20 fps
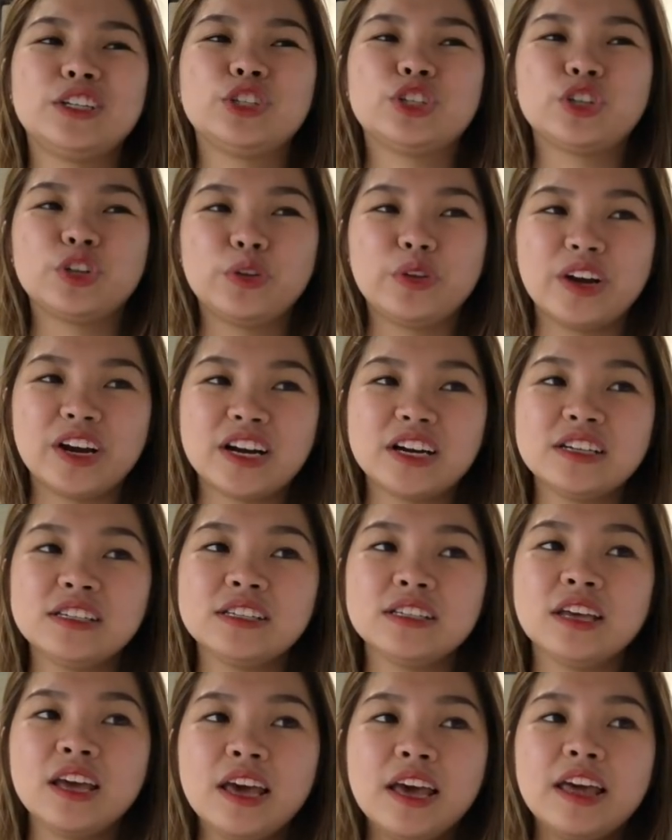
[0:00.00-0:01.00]

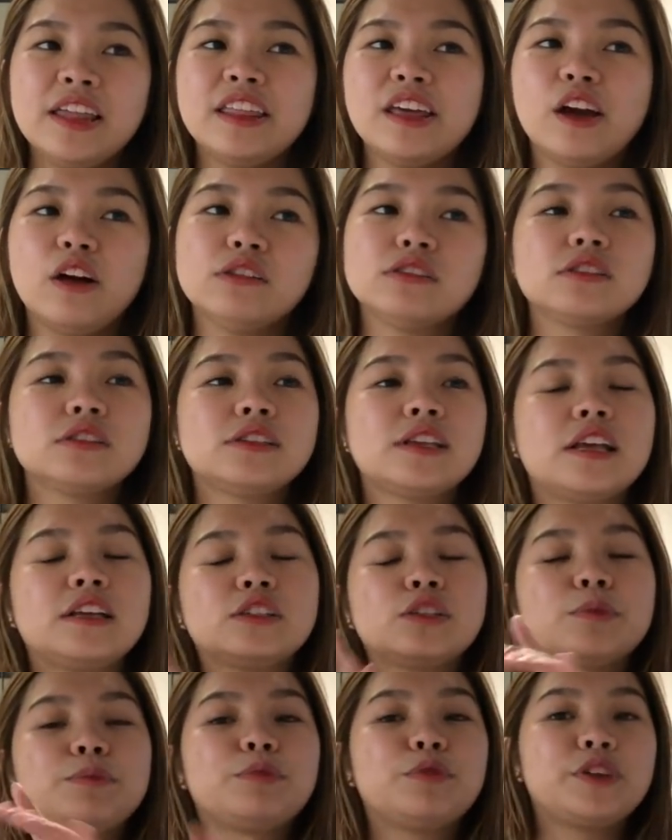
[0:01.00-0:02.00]
Intruders. They also sell
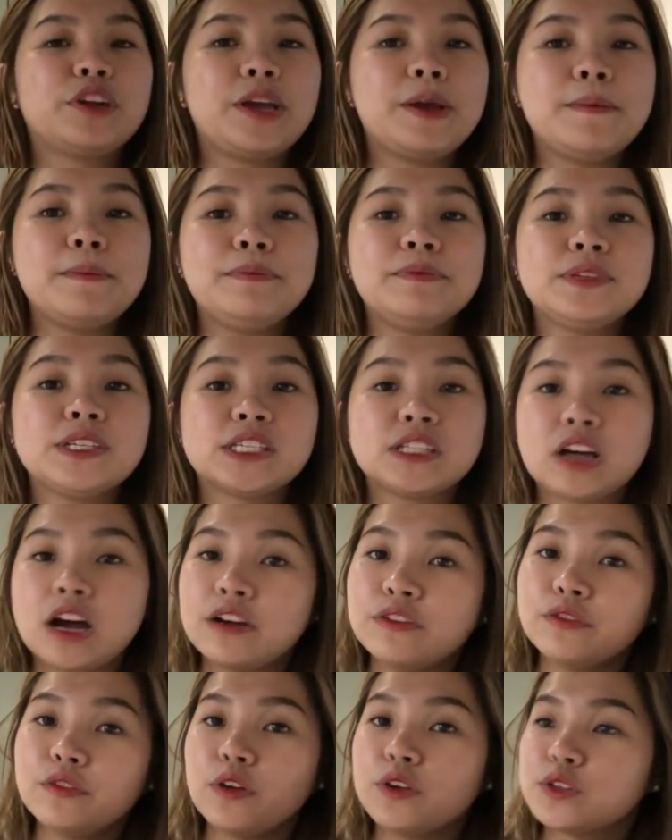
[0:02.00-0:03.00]
Supreme
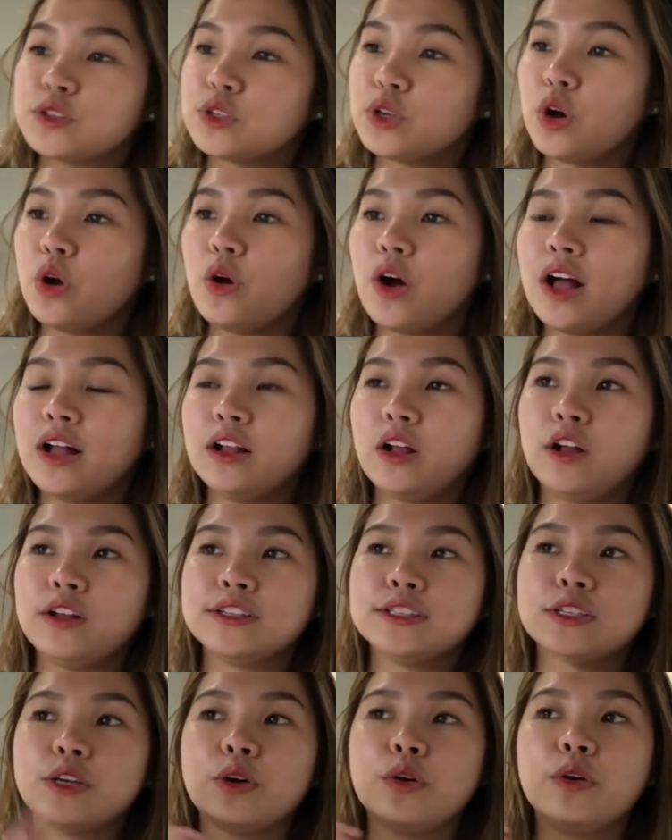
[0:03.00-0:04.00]
stuff, so I'll
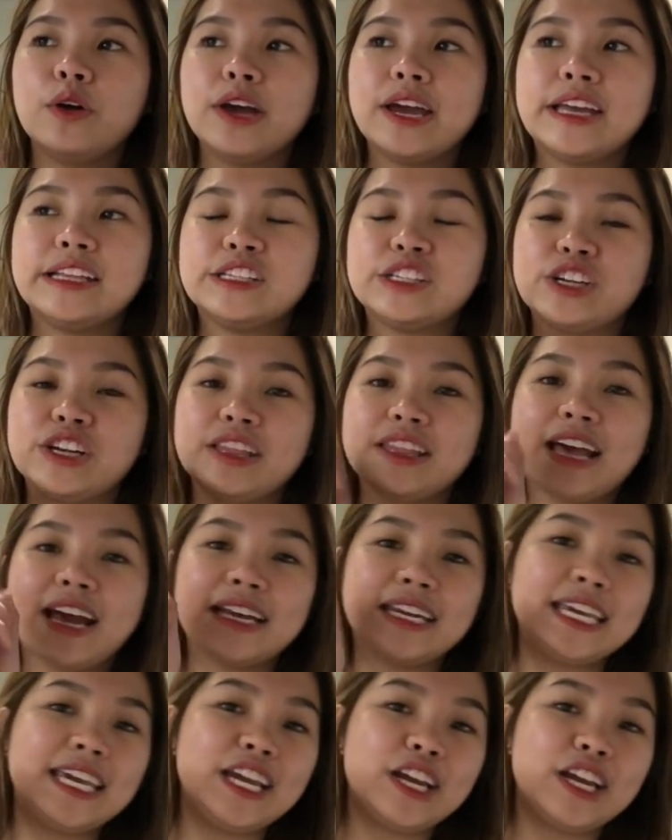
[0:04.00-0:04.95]
also insert that